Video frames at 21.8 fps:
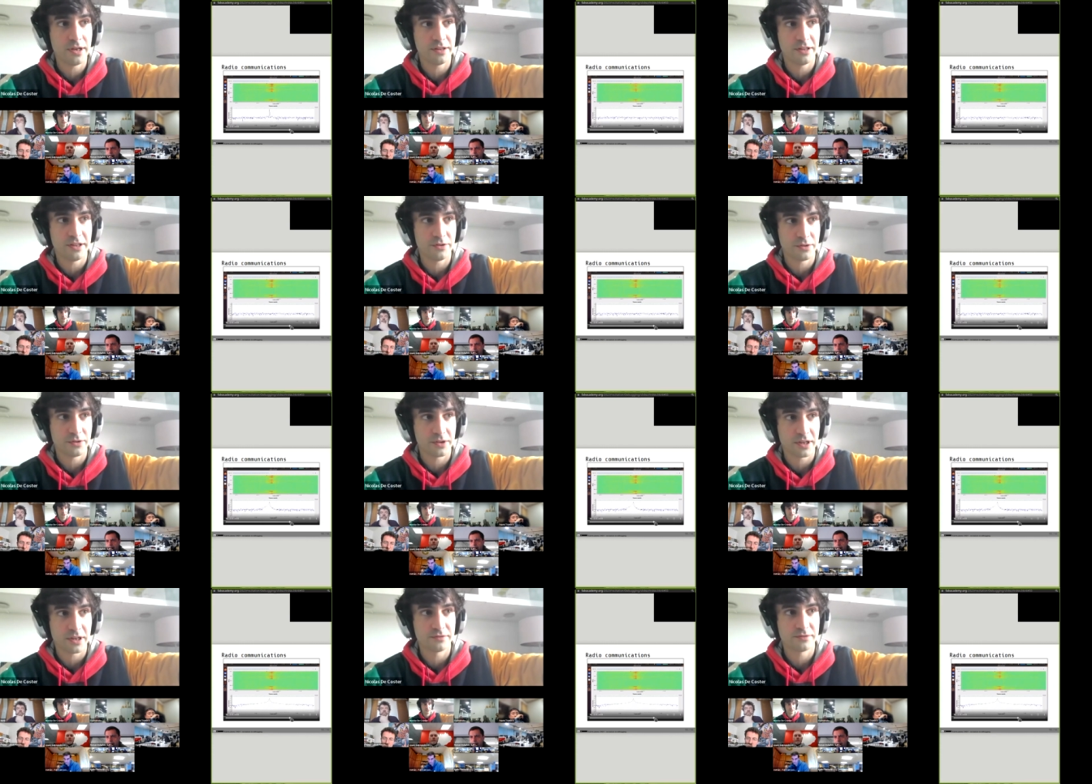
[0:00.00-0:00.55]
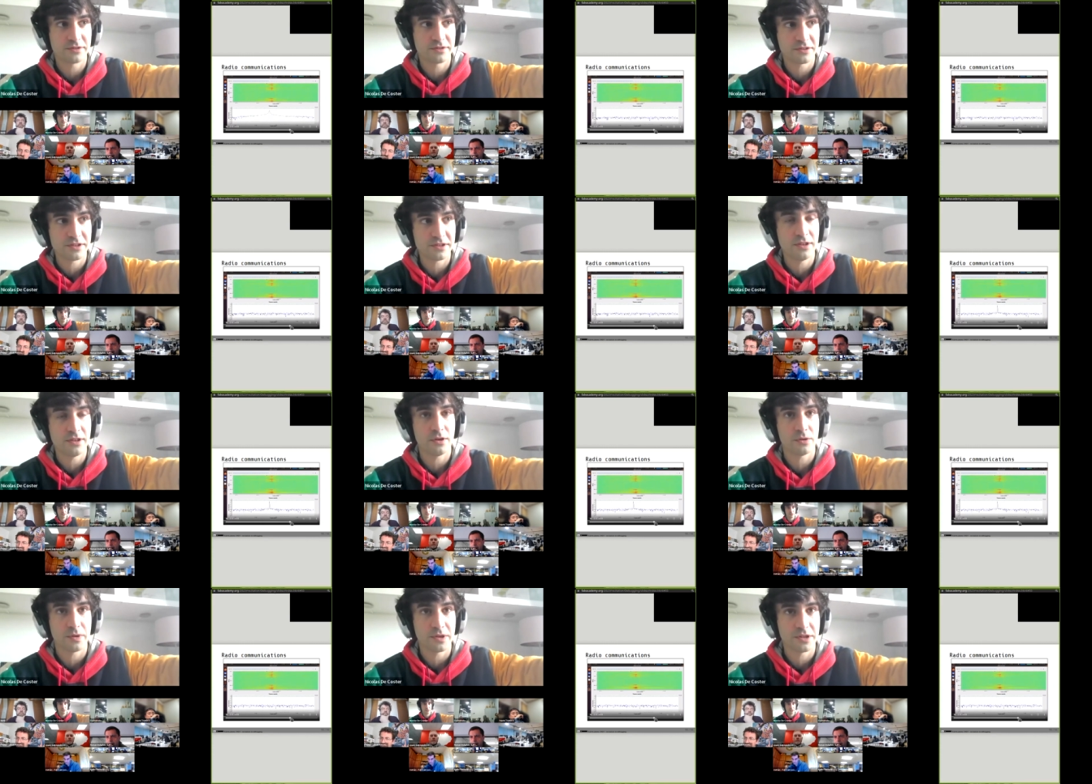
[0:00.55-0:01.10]
and then you can
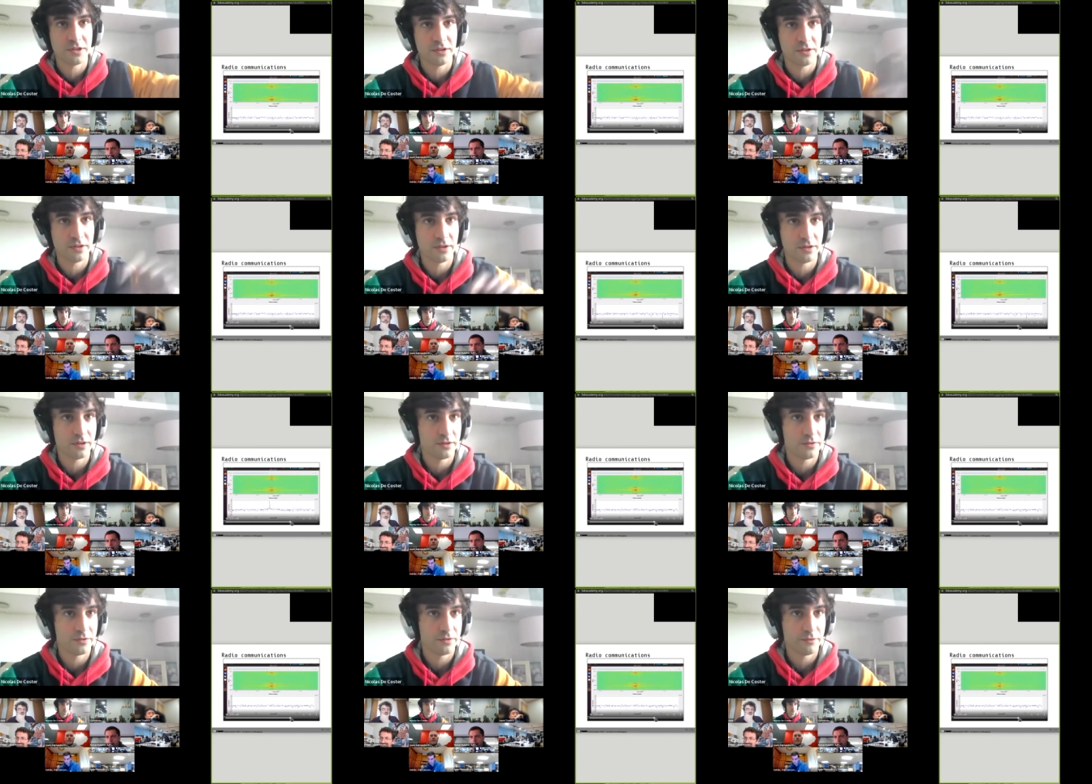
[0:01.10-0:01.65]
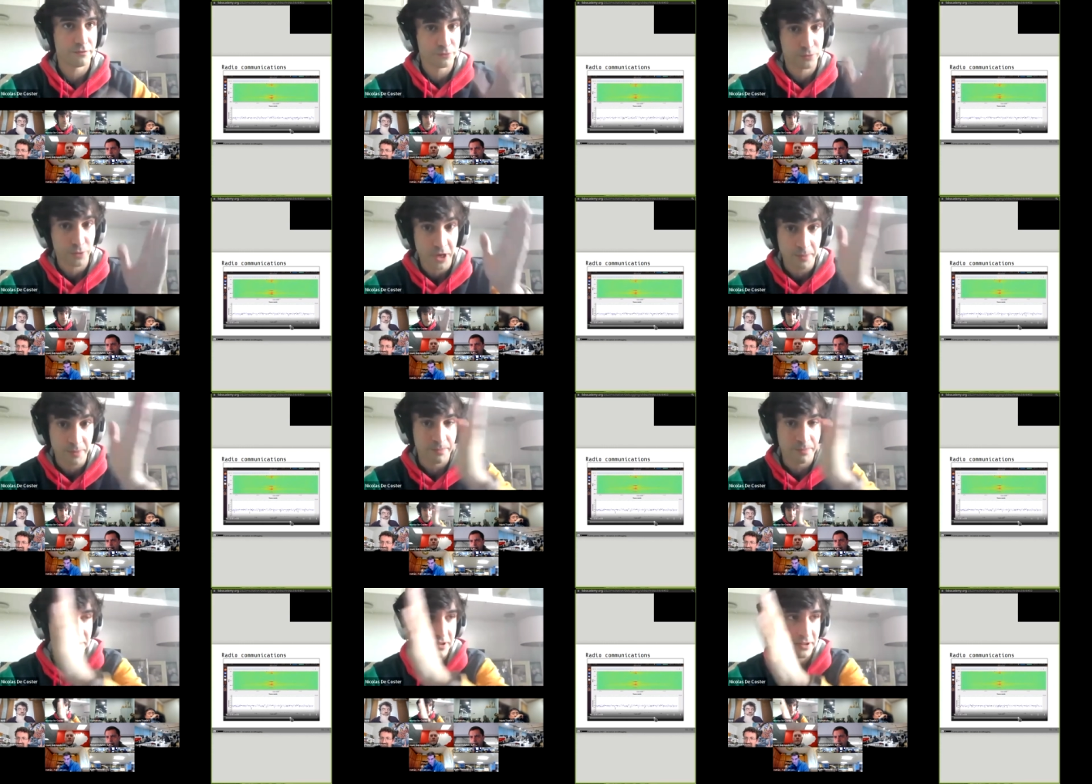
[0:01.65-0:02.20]
see already the
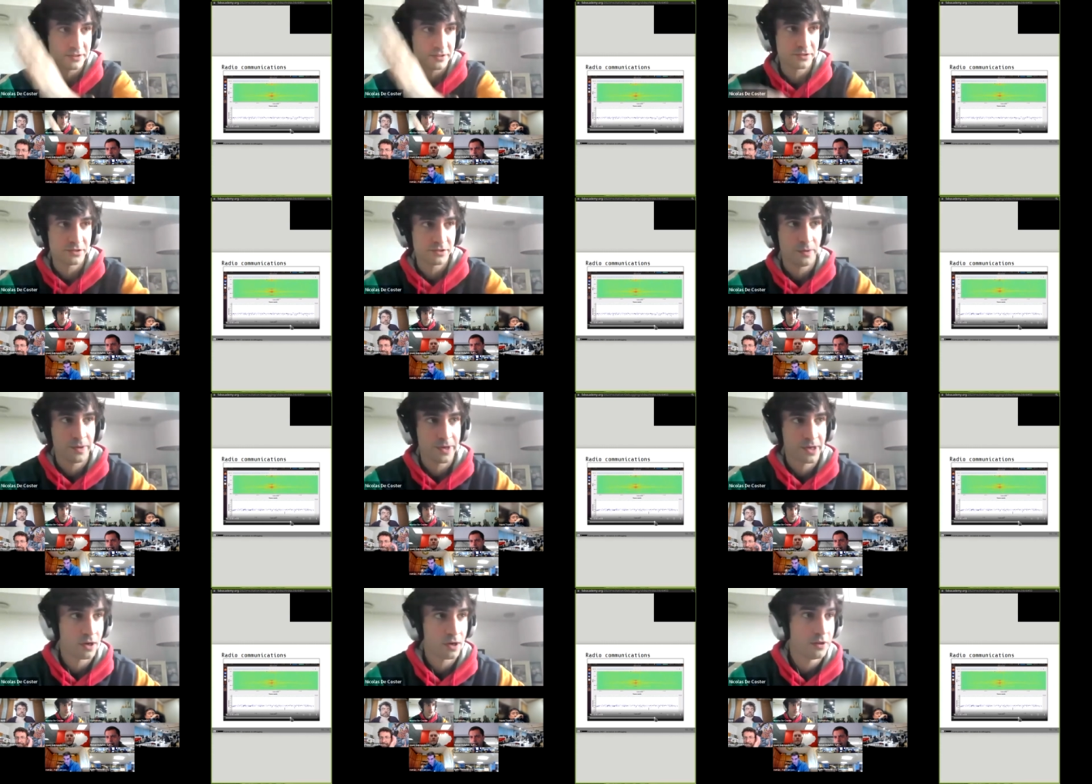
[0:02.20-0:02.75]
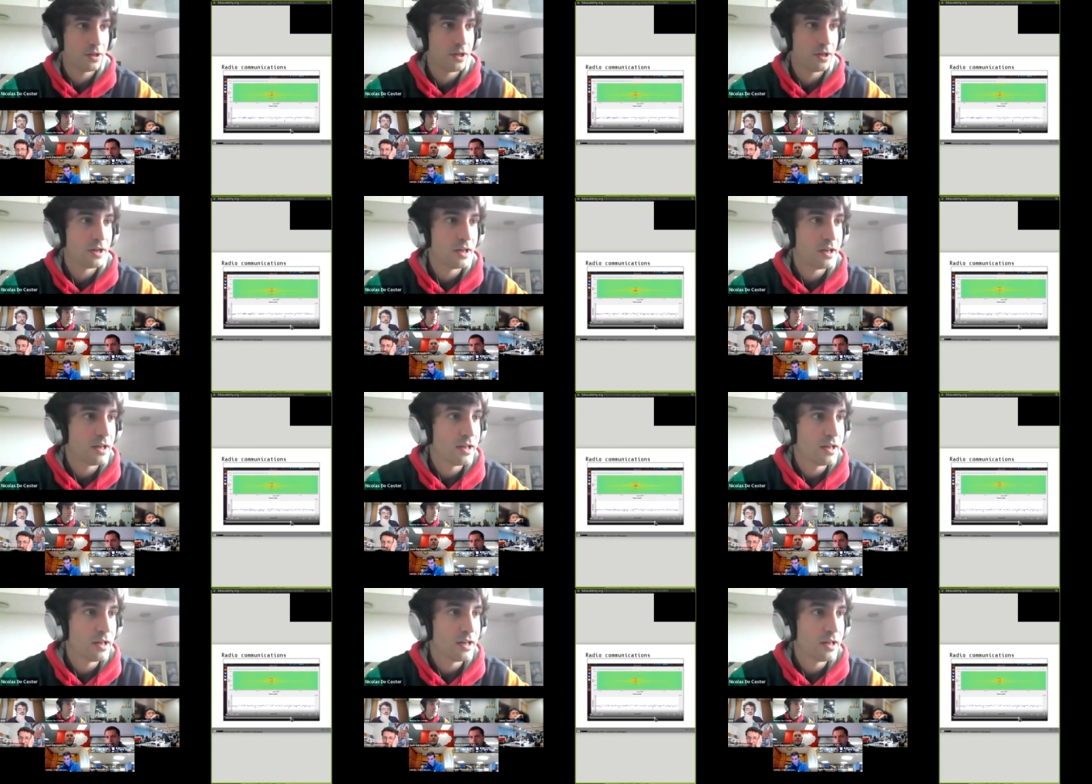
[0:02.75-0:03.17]
frame that is going on.